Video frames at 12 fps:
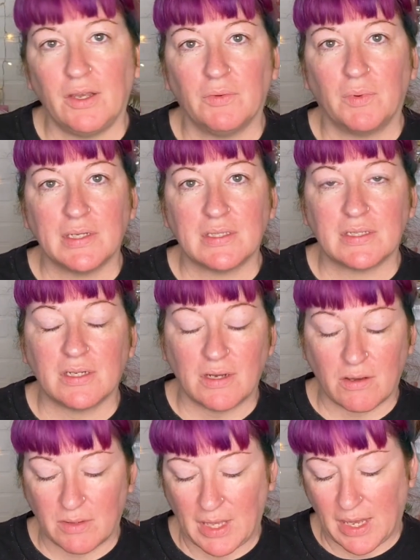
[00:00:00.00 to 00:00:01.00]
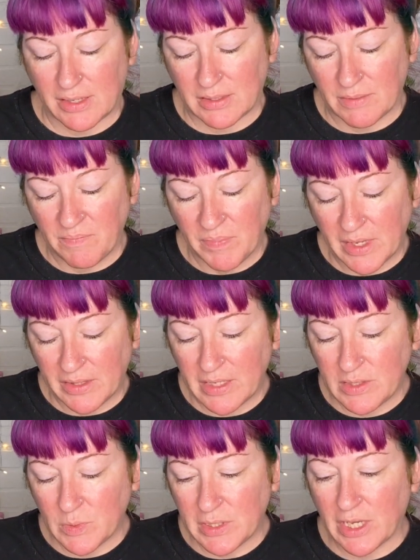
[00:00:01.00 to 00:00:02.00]
who wants to know that.
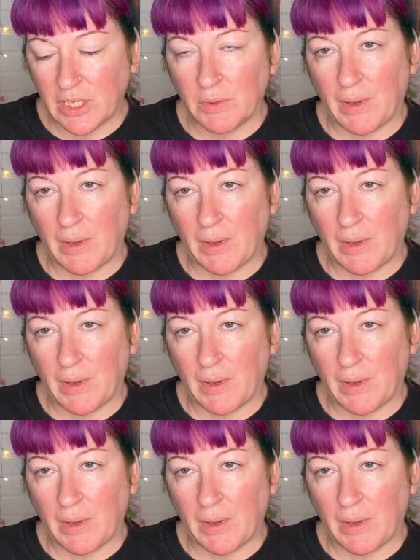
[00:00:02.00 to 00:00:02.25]
This will tell you